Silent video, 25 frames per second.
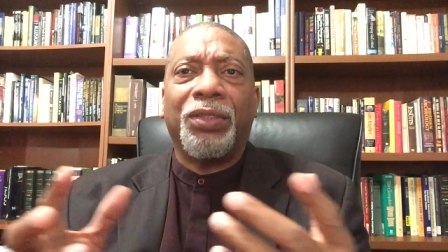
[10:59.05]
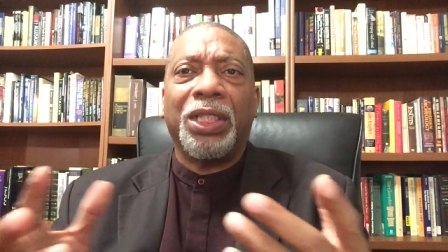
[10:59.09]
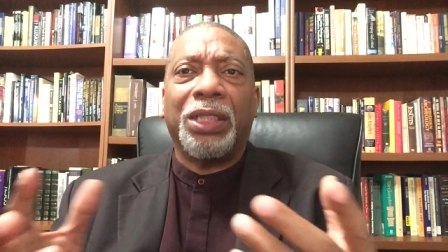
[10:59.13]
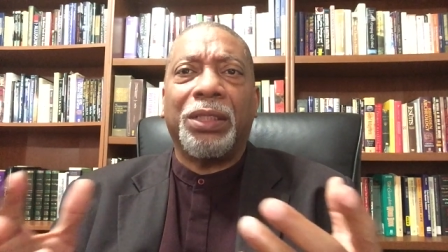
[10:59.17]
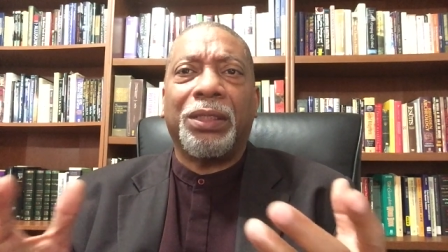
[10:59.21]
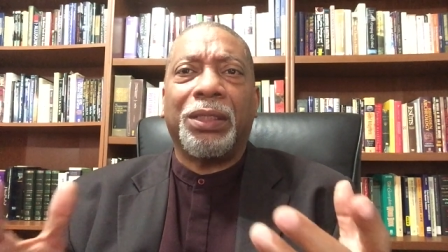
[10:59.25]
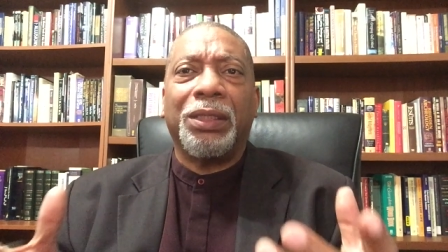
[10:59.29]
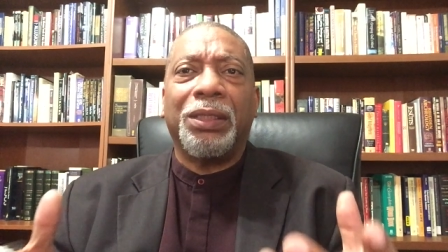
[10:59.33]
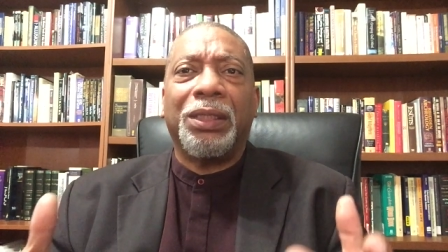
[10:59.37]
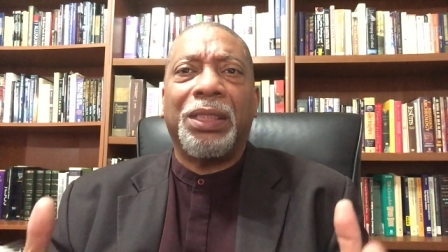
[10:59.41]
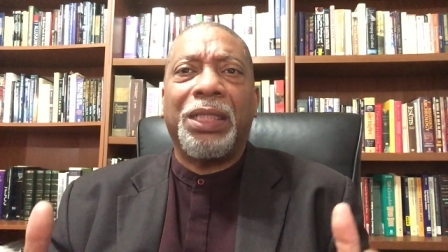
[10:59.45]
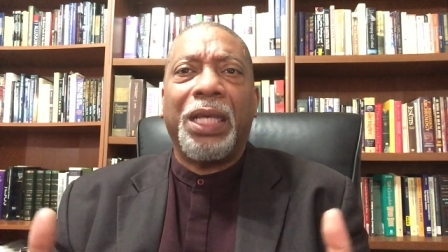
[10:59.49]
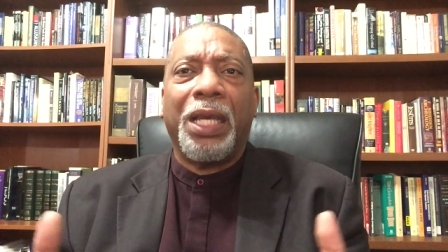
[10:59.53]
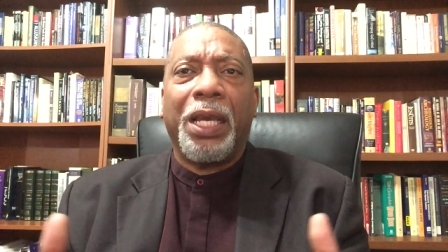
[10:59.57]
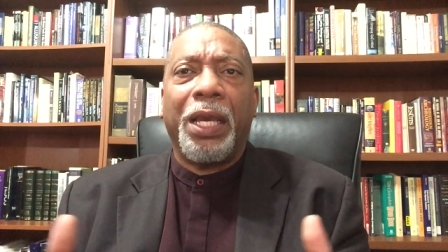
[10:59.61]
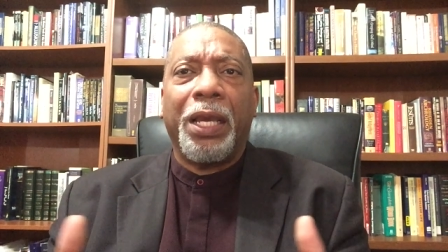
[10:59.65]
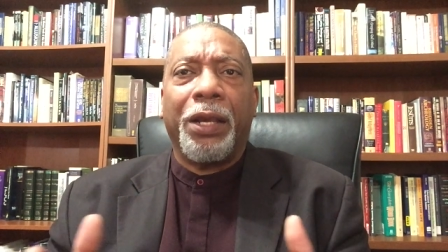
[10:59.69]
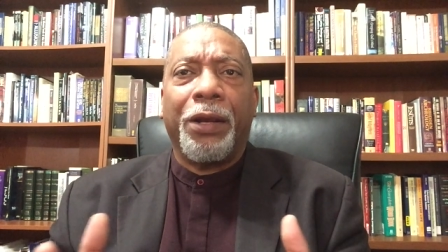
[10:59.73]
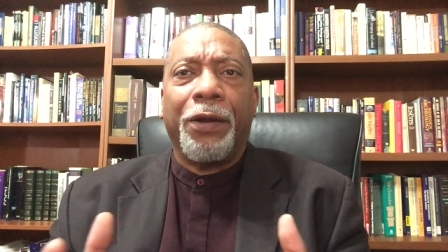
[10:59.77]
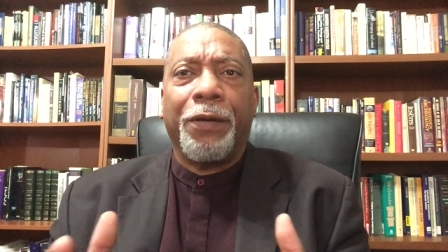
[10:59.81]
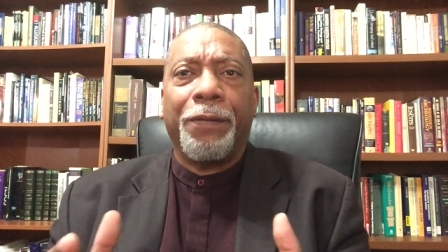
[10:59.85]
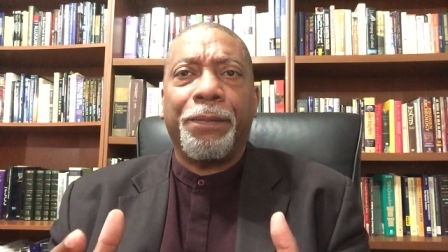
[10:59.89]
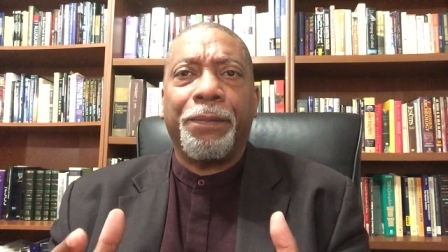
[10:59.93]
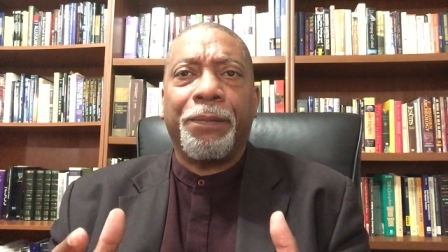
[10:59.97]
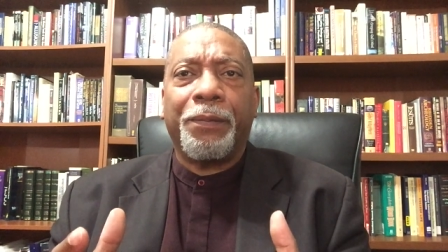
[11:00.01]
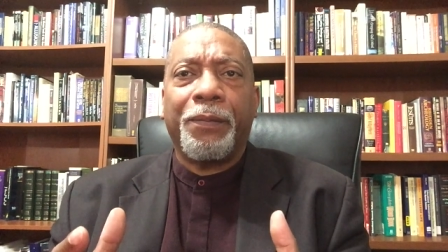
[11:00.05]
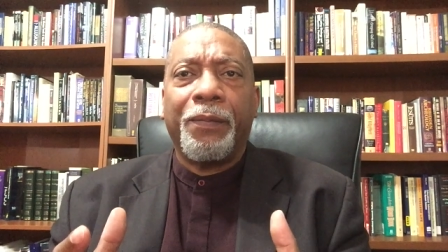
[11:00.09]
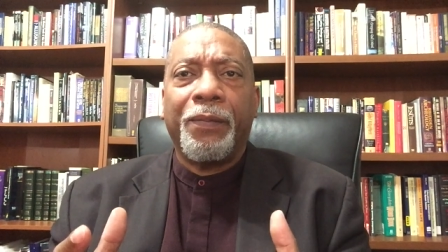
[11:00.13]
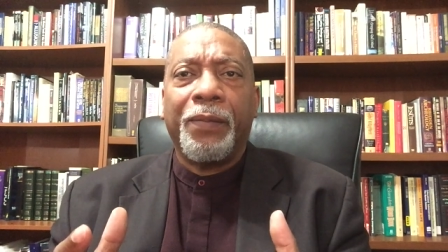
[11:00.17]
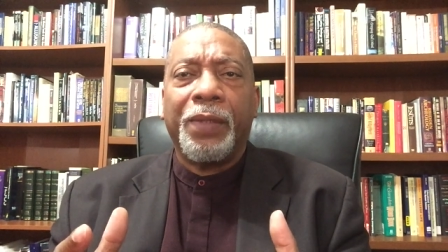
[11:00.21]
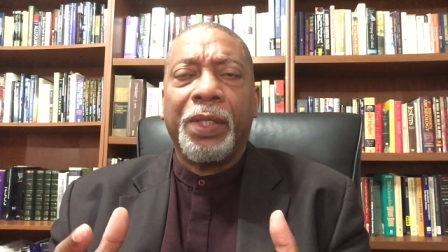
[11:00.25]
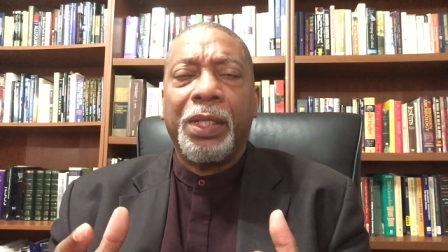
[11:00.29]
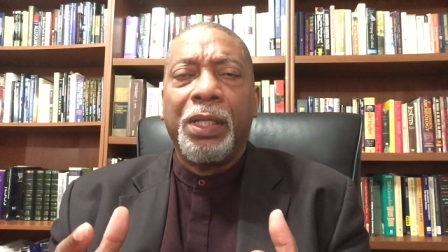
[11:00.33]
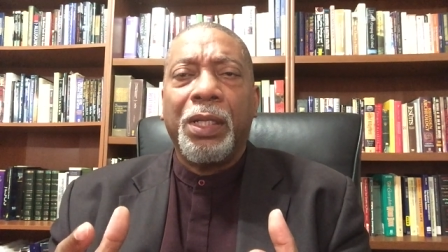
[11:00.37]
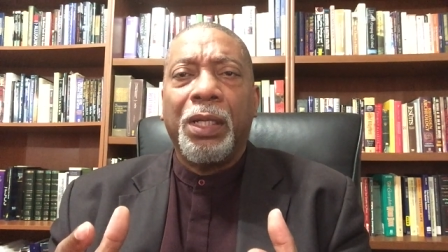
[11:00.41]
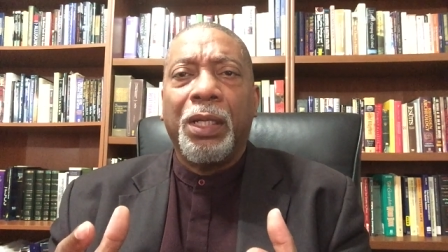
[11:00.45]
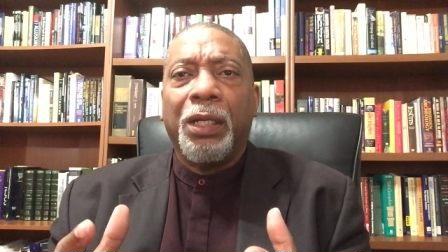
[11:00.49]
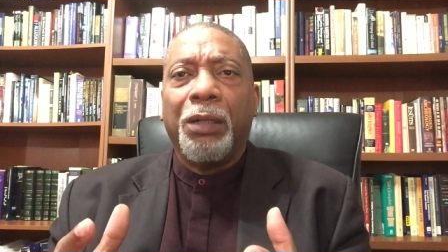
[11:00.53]
doesn't care.
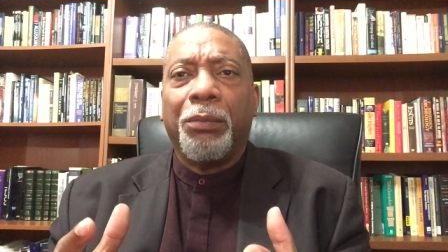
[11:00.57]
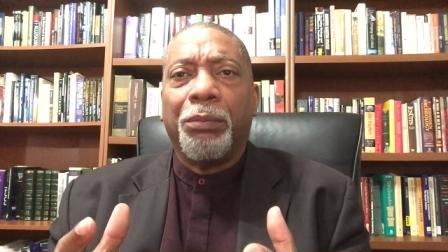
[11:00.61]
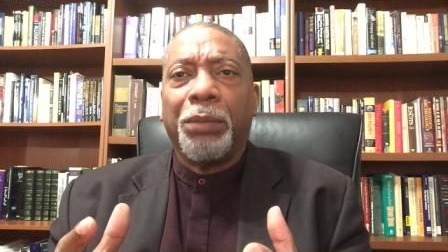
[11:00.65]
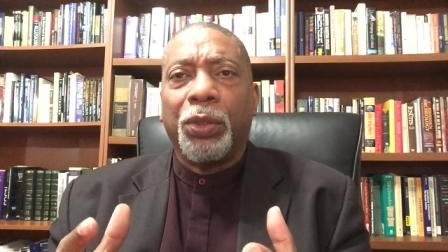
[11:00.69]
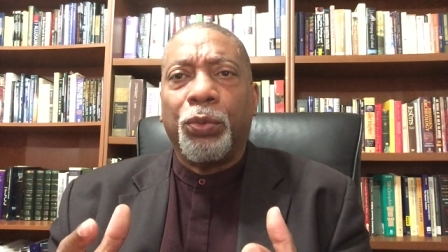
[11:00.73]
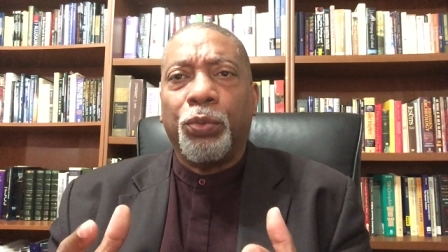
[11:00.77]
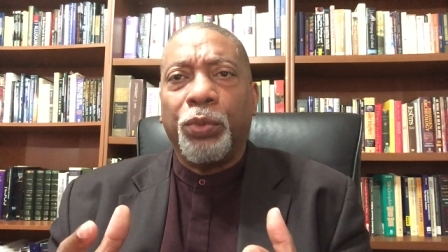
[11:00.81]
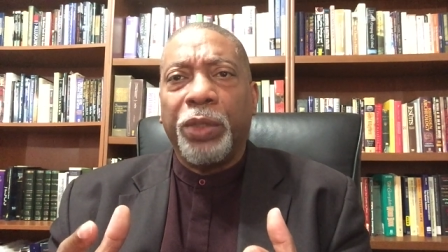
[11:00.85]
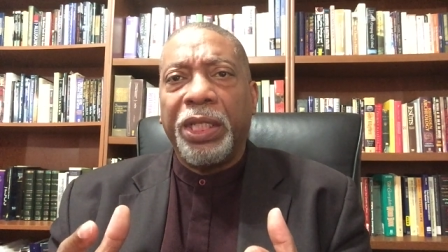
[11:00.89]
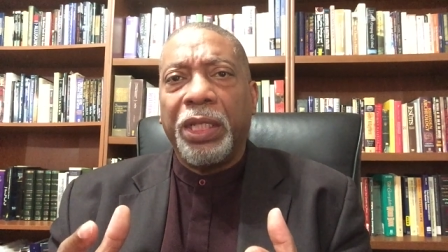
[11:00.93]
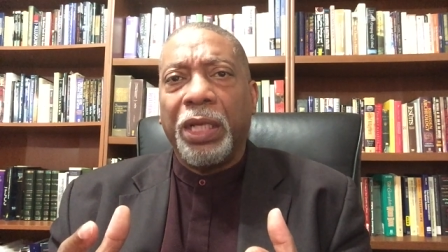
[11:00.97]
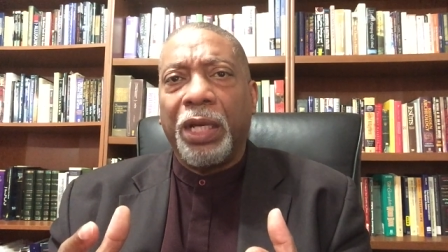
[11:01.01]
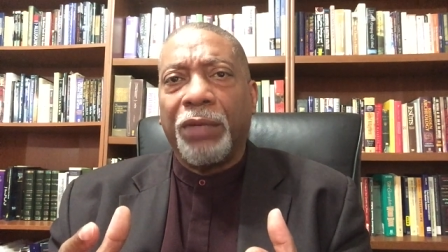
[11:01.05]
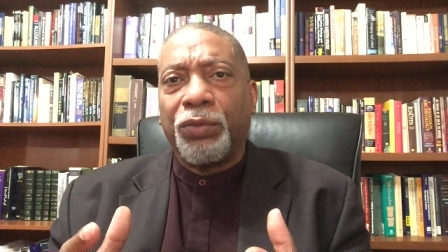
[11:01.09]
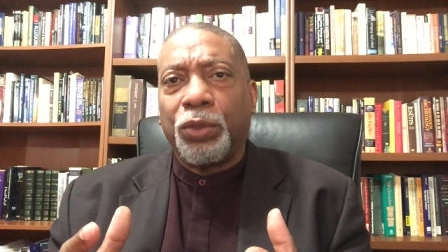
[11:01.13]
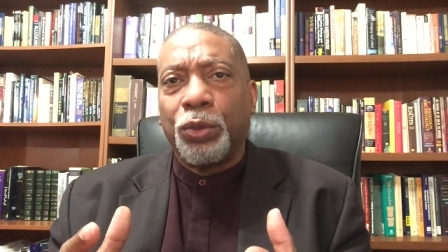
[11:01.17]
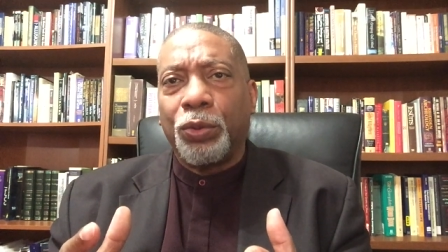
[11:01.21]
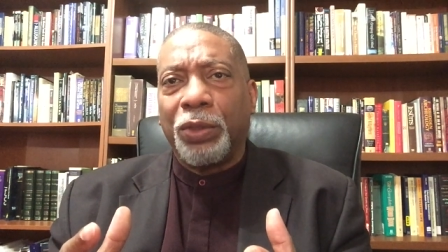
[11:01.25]
But we have